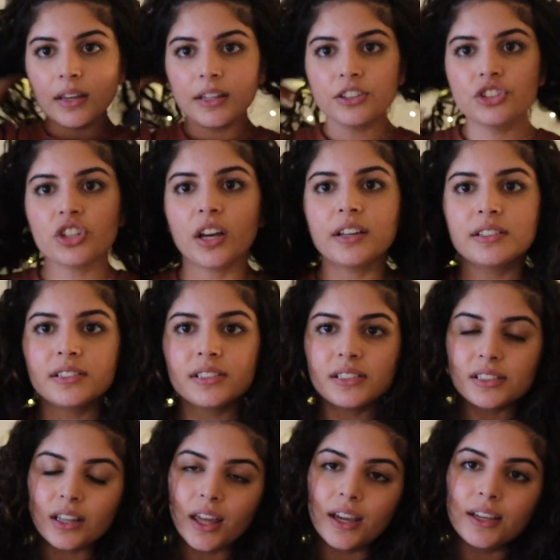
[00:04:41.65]
it
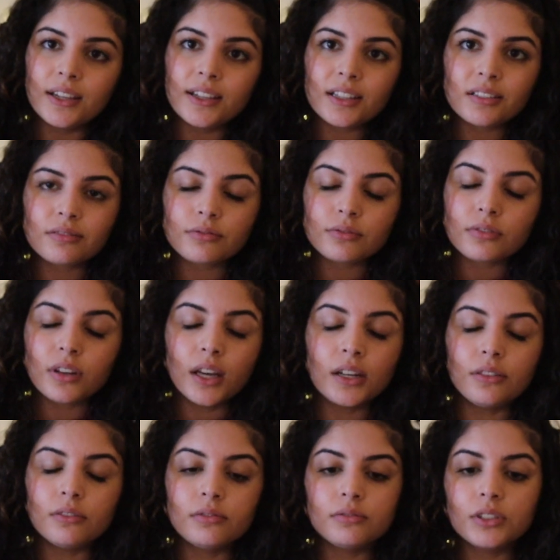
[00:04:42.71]
just like,
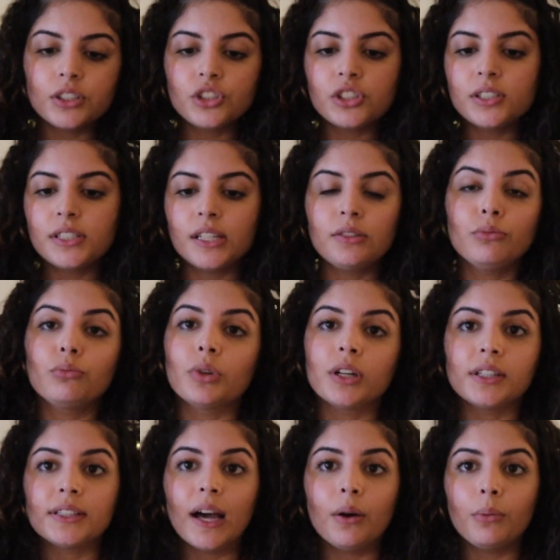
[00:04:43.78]
it just didn't
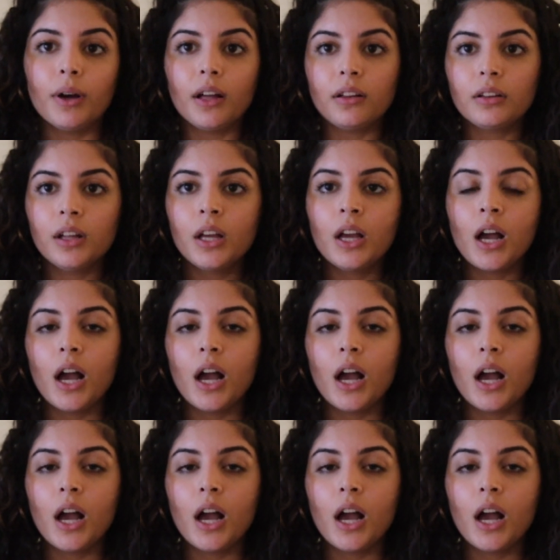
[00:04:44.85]
work that well.